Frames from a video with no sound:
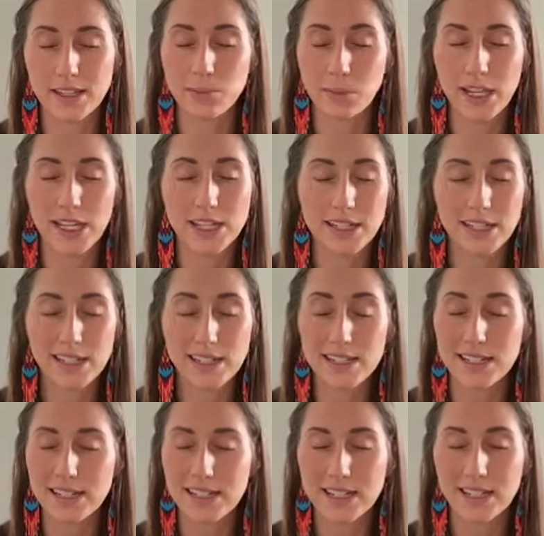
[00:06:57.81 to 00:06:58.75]
split,
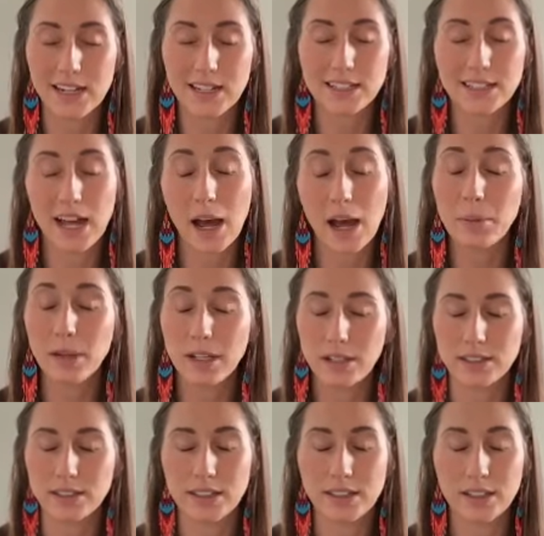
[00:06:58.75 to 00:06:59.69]
this disconnect
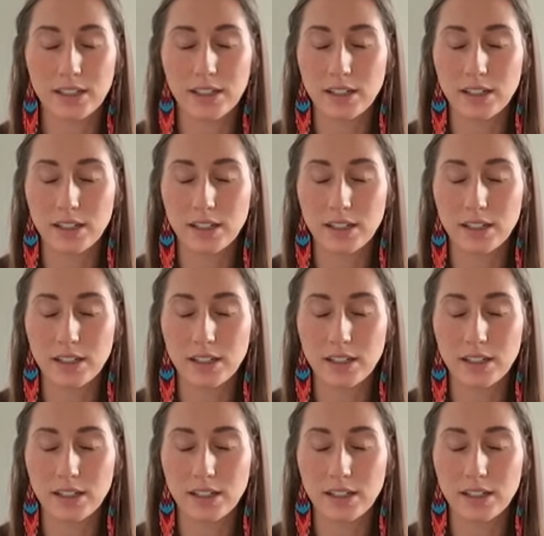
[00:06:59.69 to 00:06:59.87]
happened.